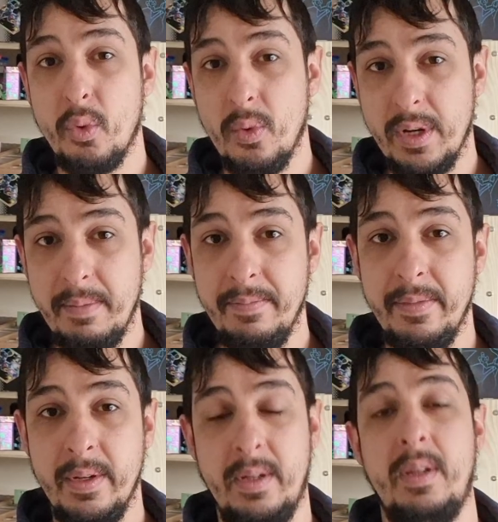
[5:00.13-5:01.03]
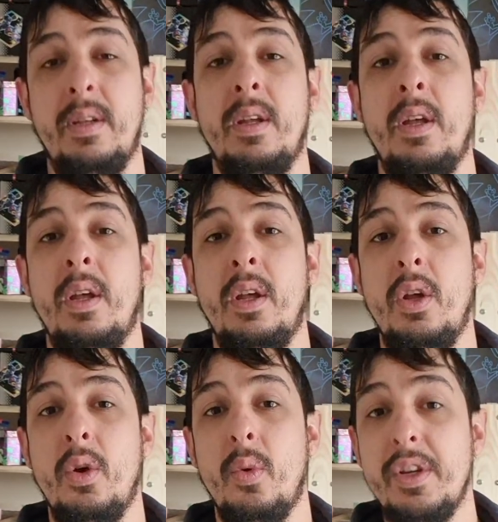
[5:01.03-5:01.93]
order.
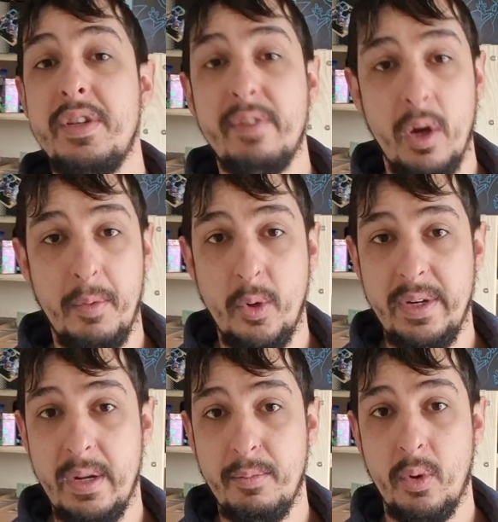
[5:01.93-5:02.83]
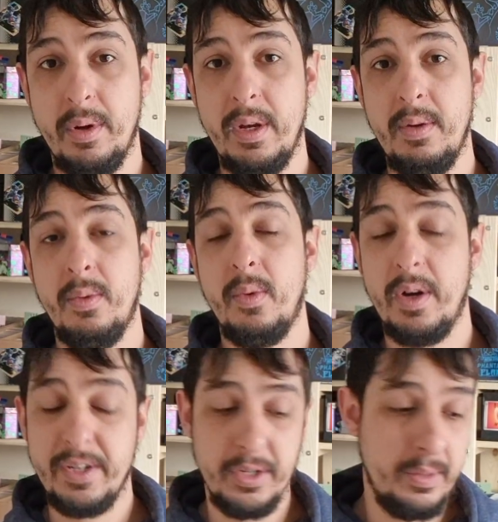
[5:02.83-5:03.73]
Once you've got them all in number order, what I
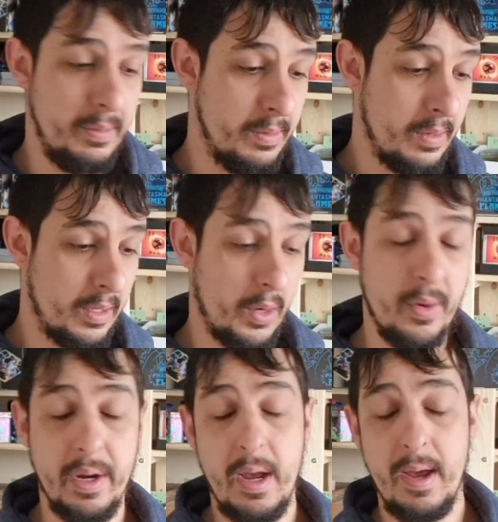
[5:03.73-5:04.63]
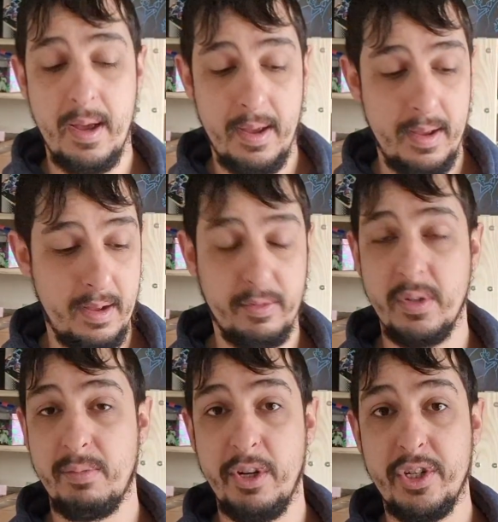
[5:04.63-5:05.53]
do, I go on I've got
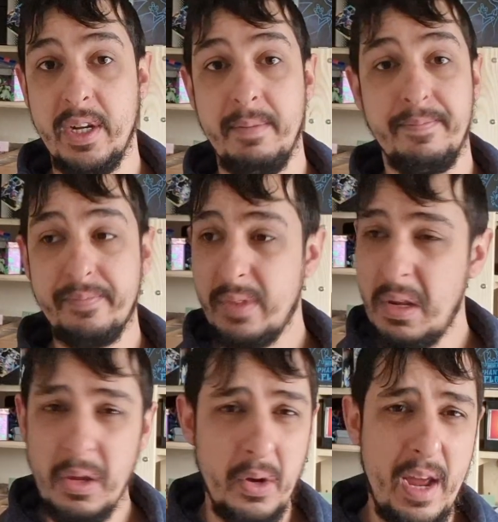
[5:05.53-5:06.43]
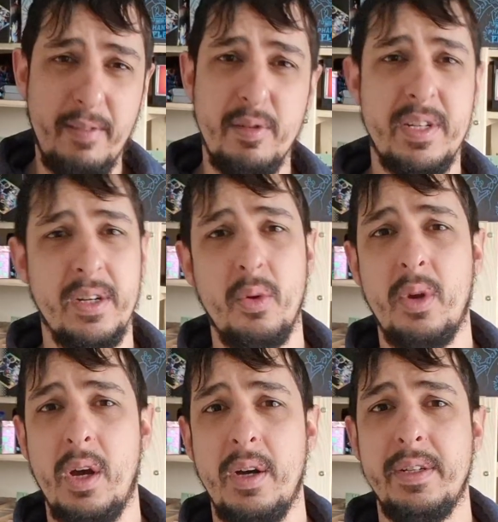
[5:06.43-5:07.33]
a spreadsheet, every single
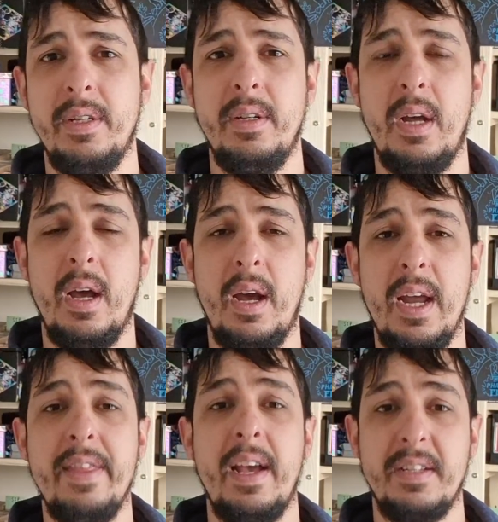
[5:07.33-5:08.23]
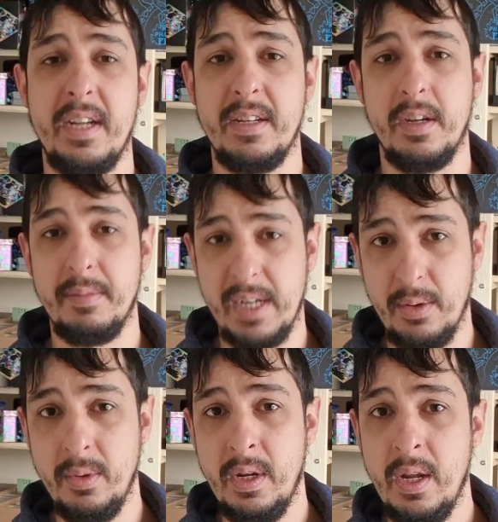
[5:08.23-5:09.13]
card in that set typed
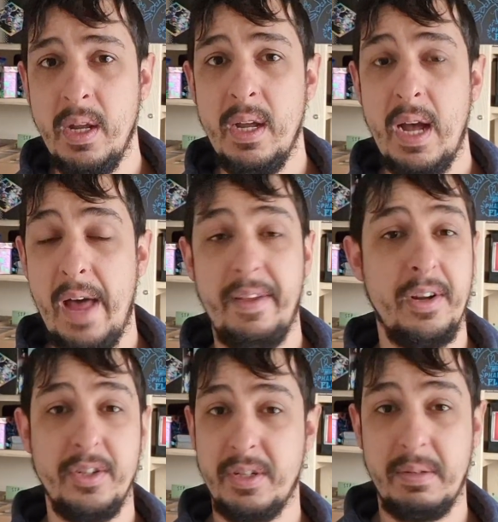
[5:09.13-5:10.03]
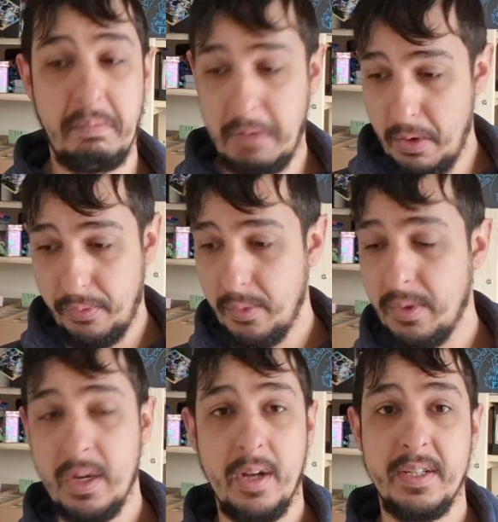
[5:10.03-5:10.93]
out, and then I just go through the
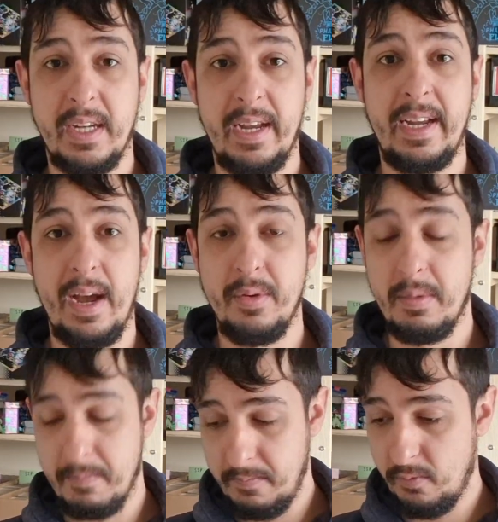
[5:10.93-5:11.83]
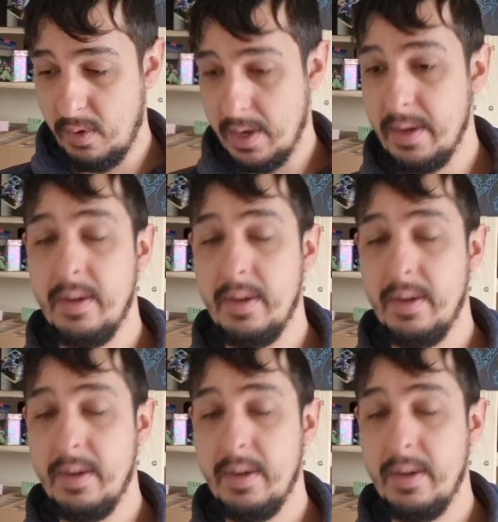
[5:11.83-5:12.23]
cards again, count them. Right,